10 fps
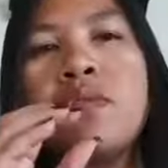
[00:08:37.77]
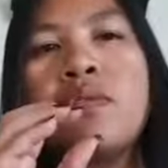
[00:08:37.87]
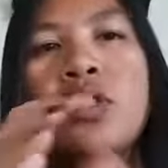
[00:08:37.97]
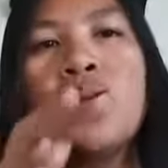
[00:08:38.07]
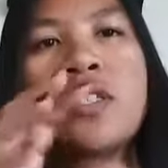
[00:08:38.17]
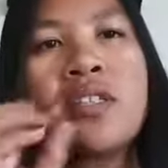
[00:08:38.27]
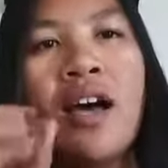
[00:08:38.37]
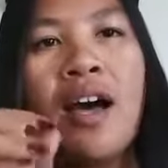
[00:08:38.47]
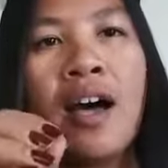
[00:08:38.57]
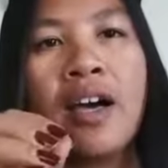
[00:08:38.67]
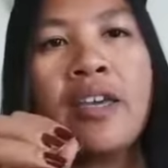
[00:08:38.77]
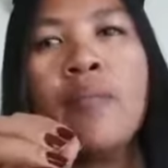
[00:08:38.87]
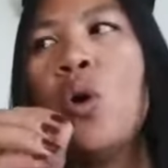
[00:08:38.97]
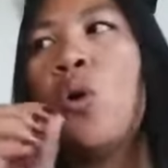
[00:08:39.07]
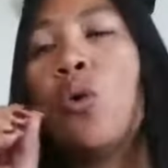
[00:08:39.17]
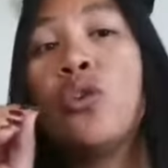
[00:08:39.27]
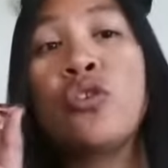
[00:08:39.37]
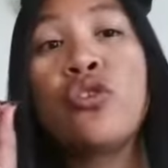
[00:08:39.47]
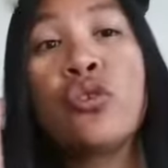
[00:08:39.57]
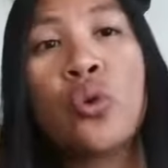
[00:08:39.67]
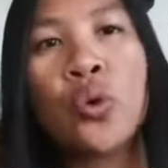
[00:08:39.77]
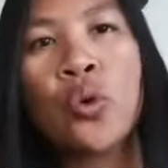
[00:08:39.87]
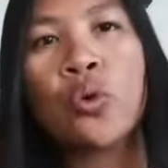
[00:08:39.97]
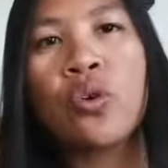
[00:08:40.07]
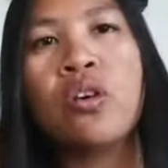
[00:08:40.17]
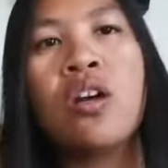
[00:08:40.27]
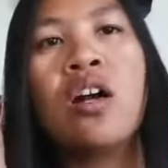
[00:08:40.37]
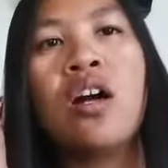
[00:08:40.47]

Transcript: use time or your chore